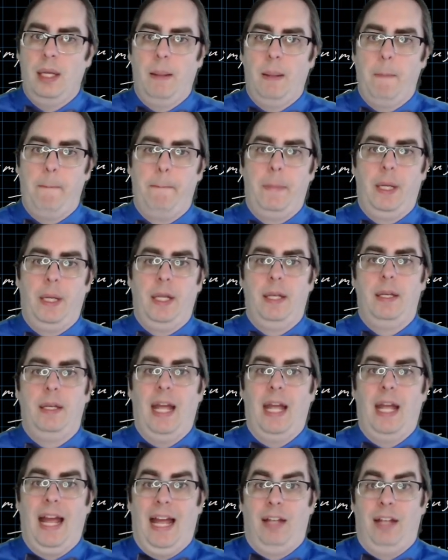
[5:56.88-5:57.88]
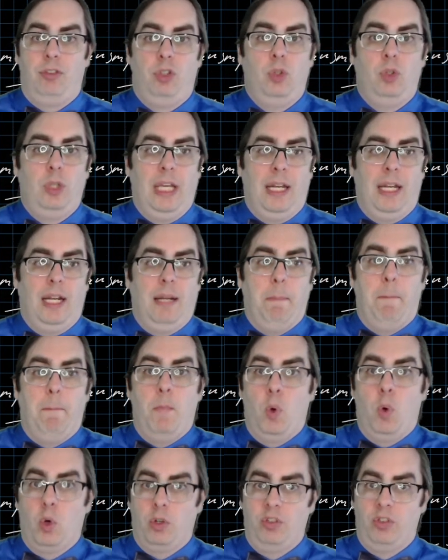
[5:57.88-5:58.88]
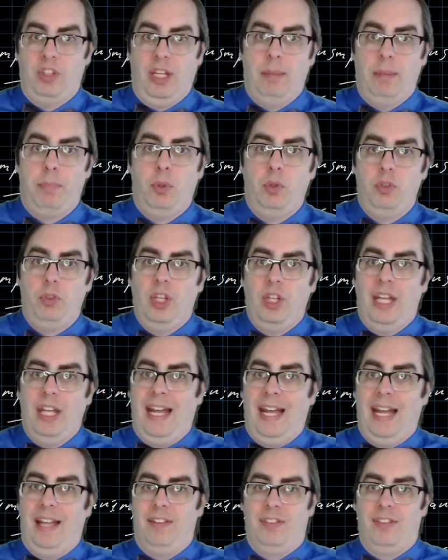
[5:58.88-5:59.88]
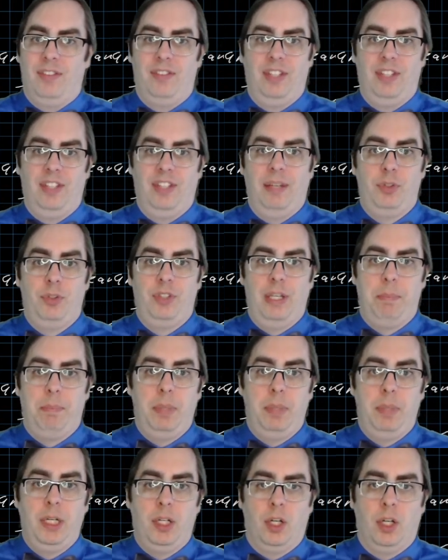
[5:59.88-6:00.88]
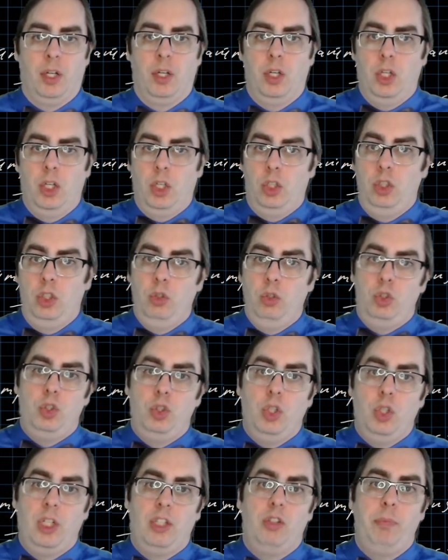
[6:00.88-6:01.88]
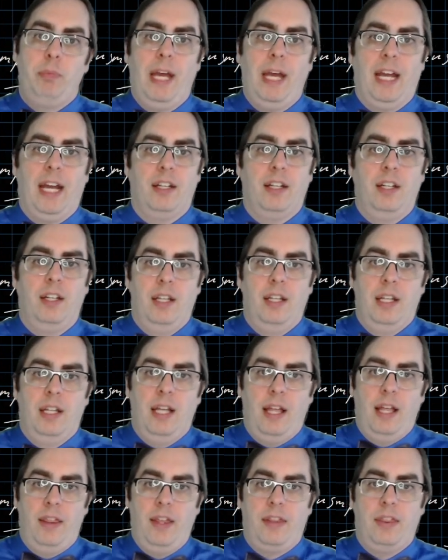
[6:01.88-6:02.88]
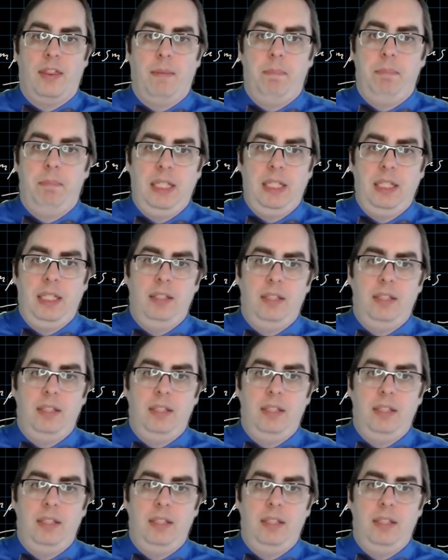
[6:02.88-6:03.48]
But as you get more samples, as the samples get bigger, you should expect that the means